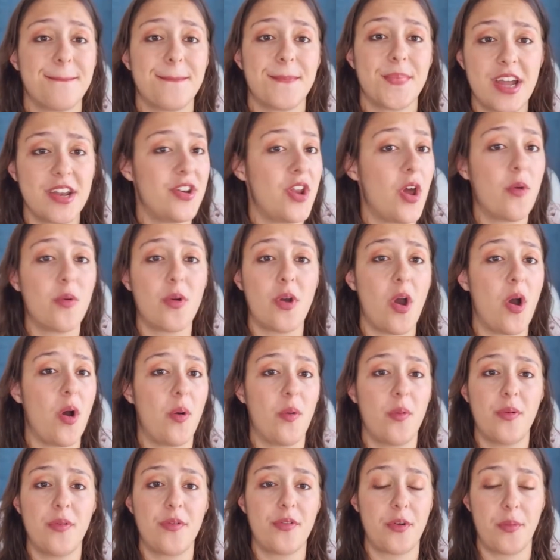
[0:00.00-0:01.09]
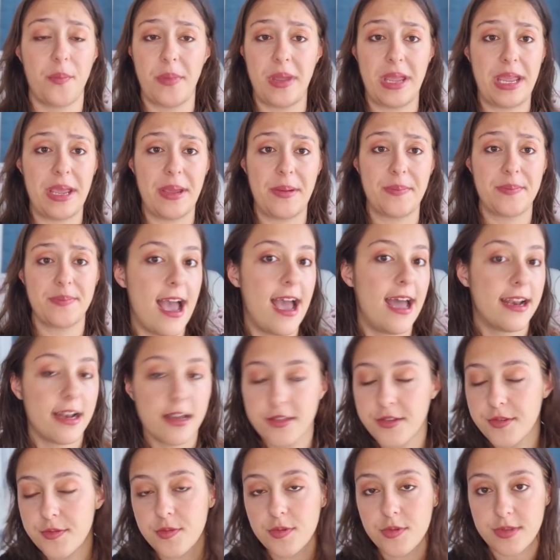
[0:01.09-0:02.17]
no go for me.
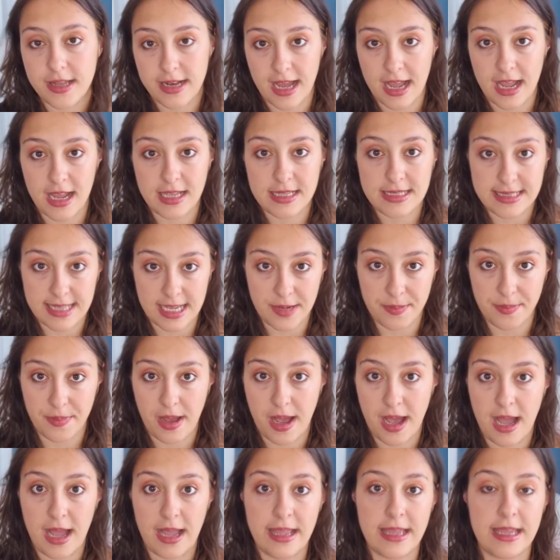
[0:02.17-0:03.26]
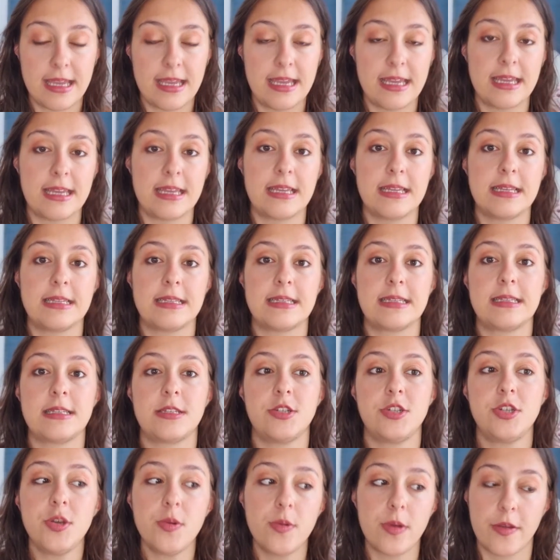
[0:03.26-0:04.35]
Another rule that I stand by is
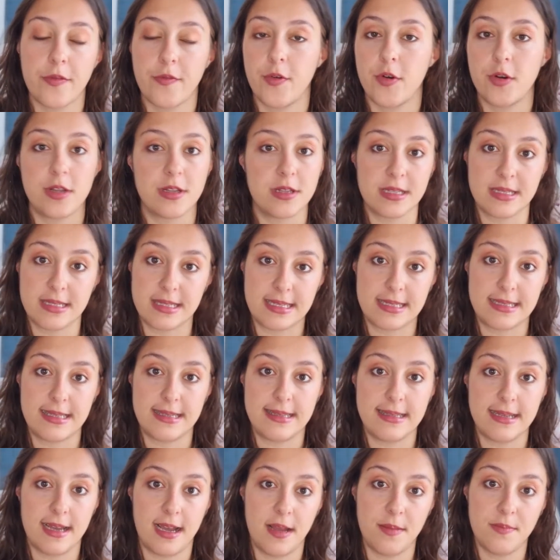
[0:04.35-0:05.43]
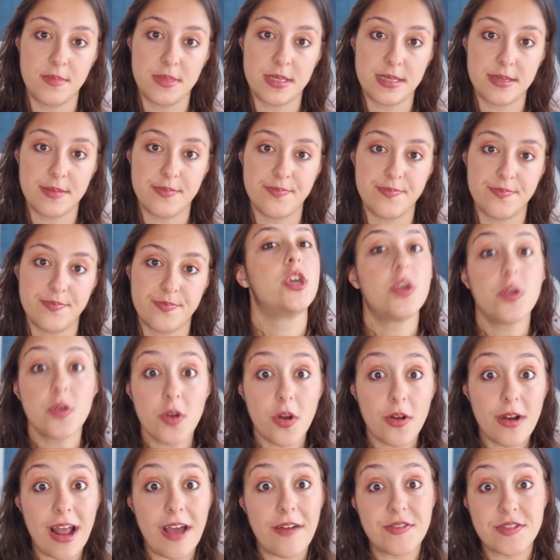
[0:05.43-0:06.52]
chewing 40 to 60 times. You
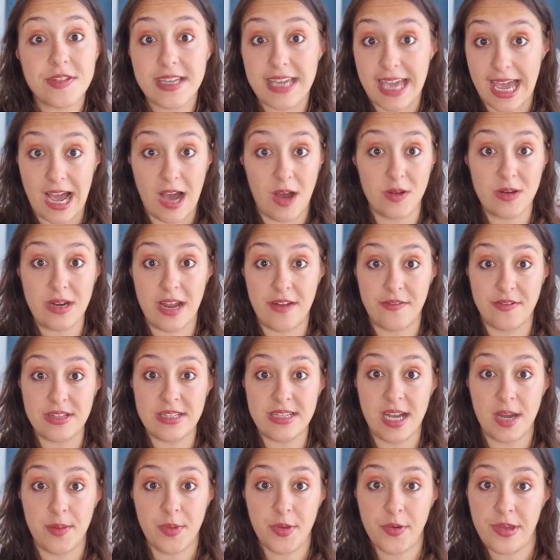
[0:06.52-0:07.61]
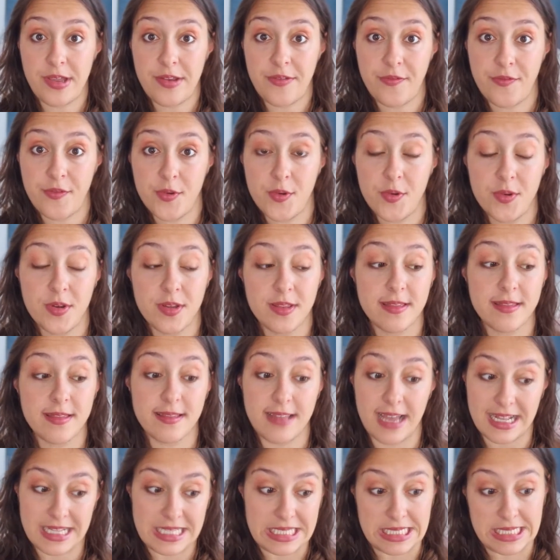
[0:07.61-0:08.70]
don't have to count every time you eat food,
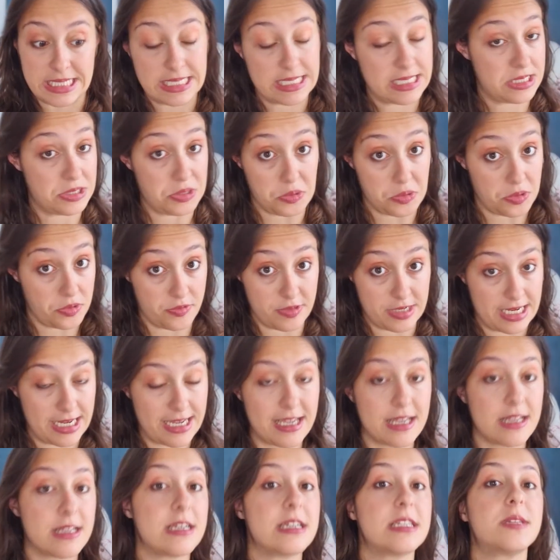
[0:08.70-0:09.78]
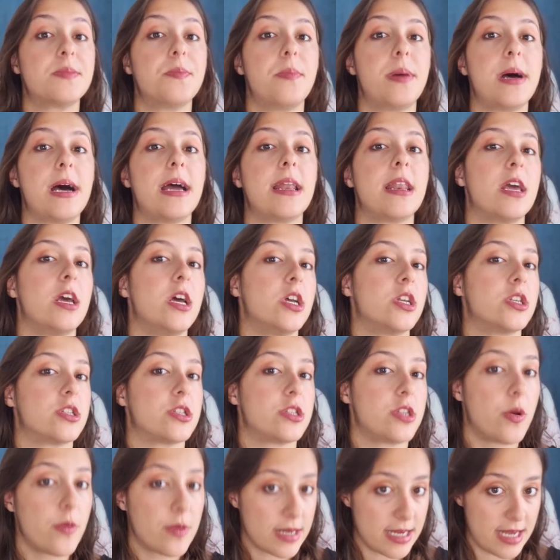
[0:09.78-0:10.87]
that's sort of ridiculous, but
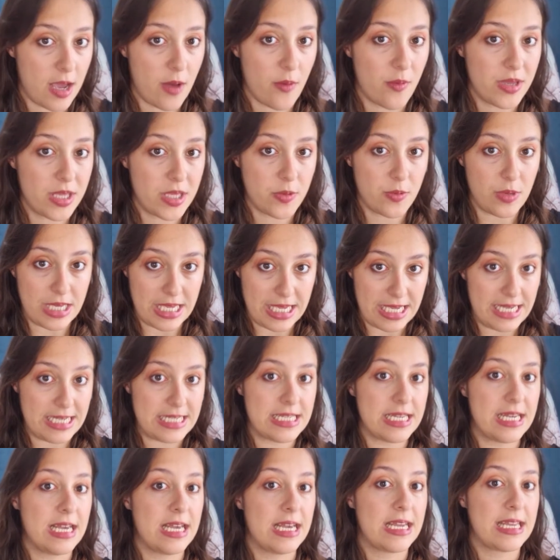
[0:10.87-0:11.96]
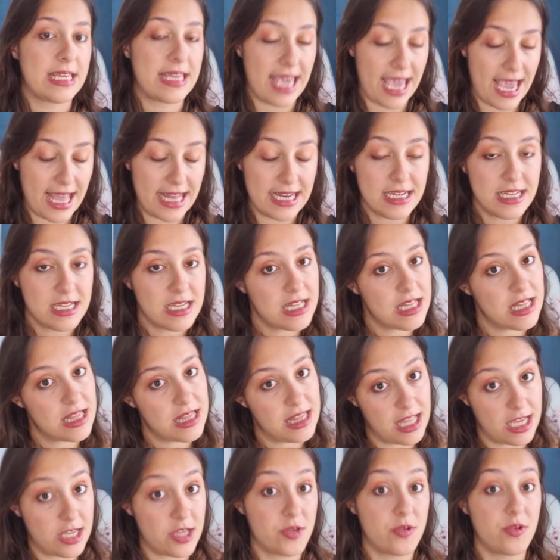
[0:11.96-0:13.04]
slowing down when you eat can
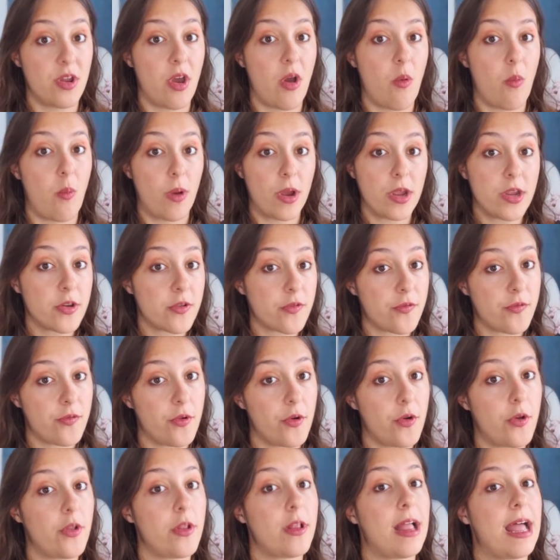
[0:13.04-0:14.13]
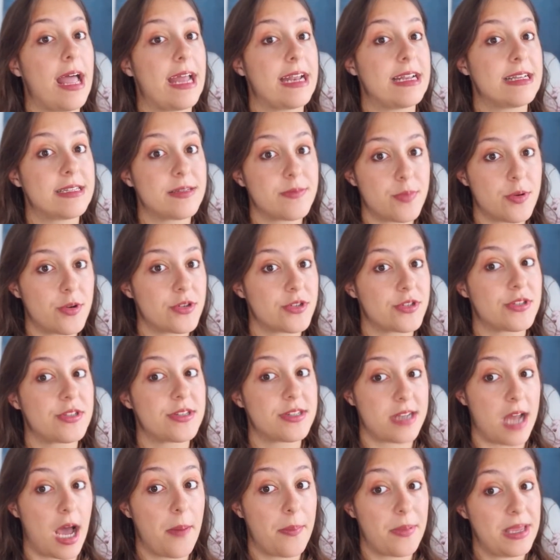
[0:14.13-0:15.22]
let you know when you're full, and it's important to
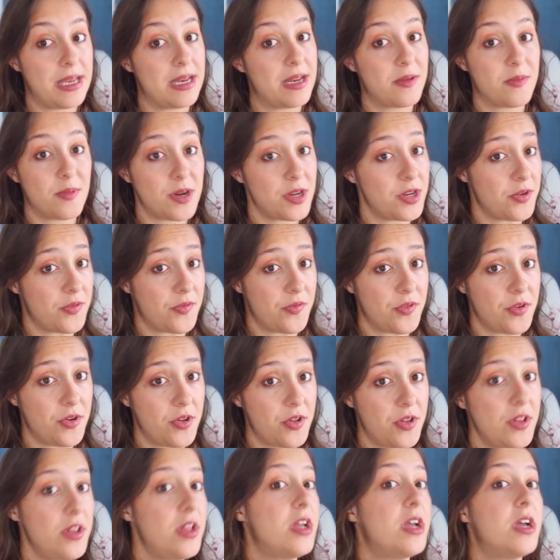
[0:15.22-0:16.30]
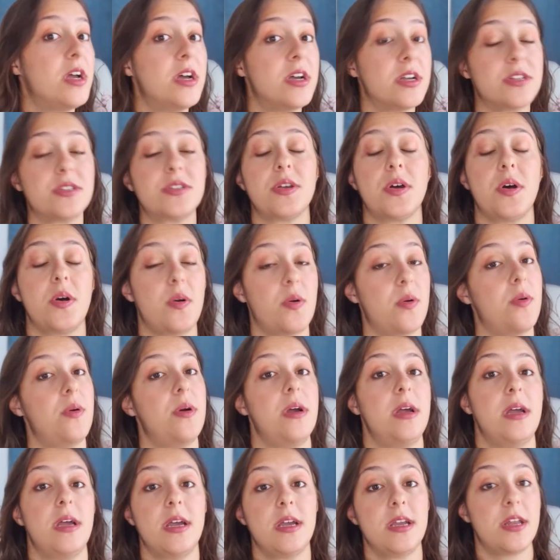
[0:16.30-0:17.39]
stop eating when you're full, so
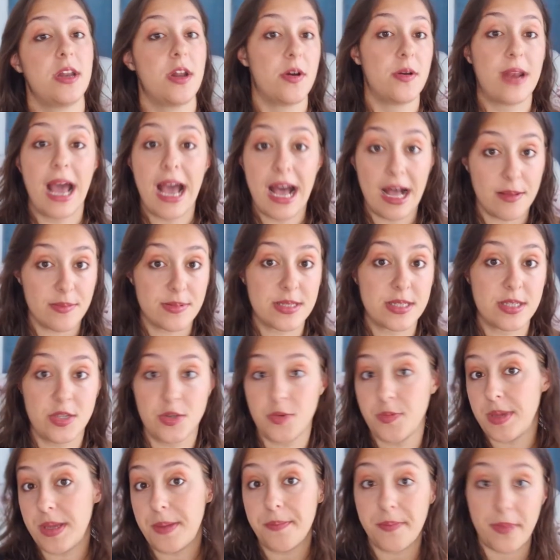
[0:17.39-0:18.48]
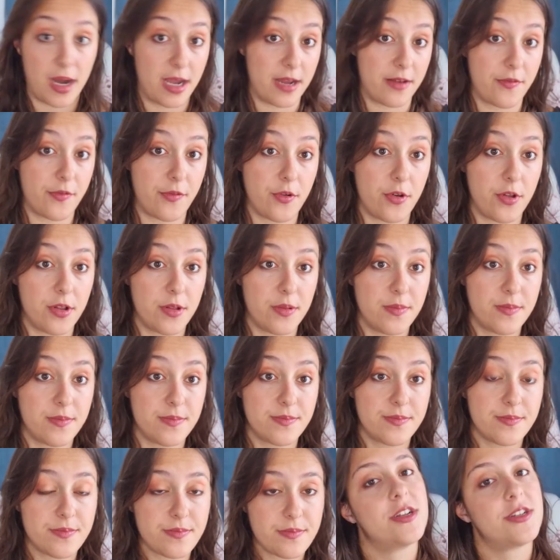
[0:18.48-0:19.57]
it helps you be mindful.
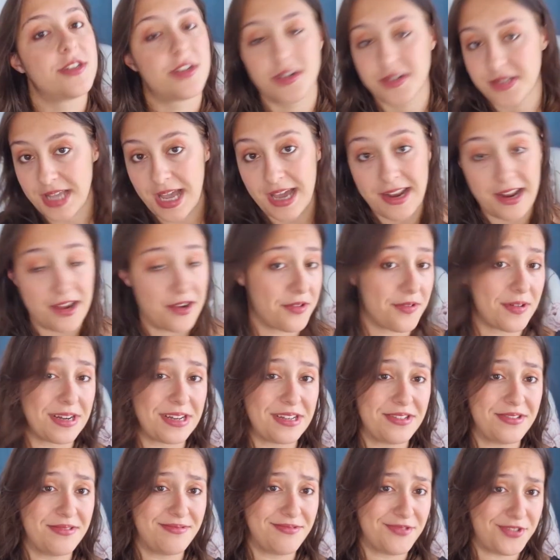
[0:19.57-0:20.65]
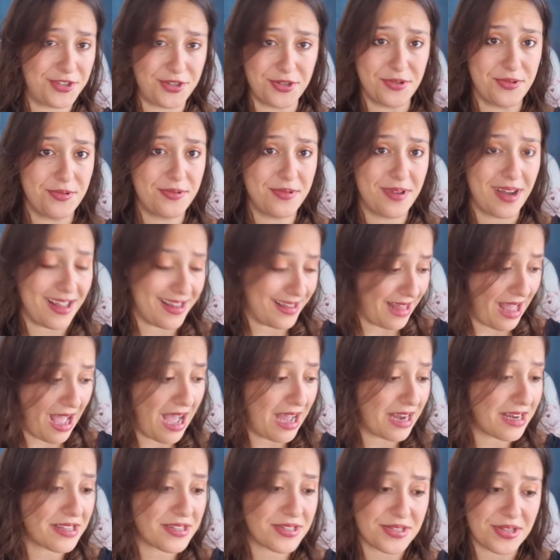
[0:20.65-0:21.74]
Turns out I already chew a
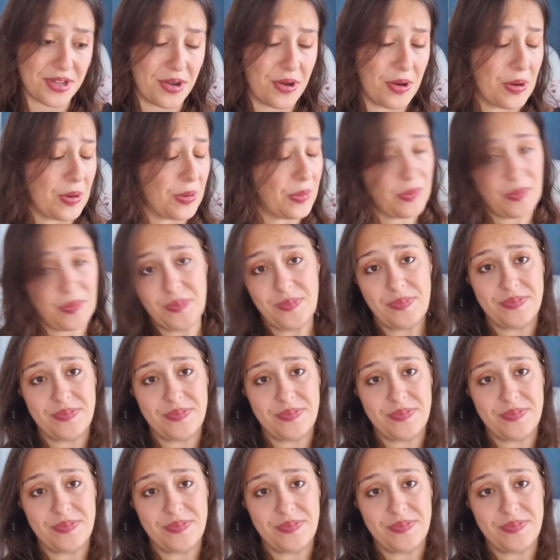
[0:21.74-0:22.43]
lot, so